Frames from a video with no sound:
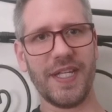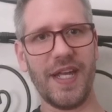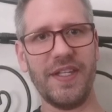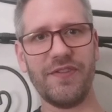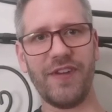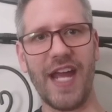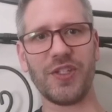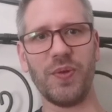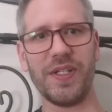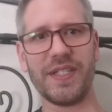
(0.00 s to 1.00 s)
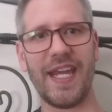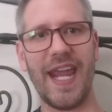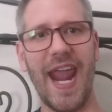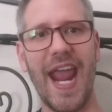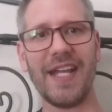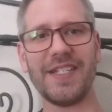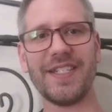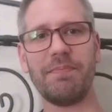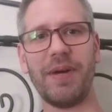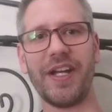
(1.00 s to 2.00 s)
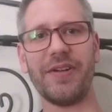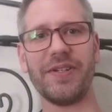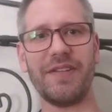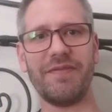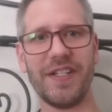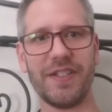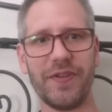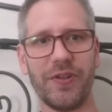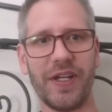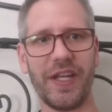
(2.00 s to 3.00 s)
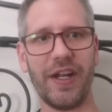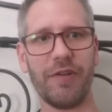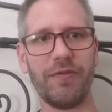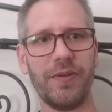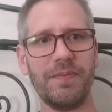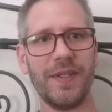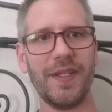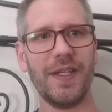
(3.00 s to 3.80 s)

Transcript: Again, these fast ones can slip by your defense if you're not careful.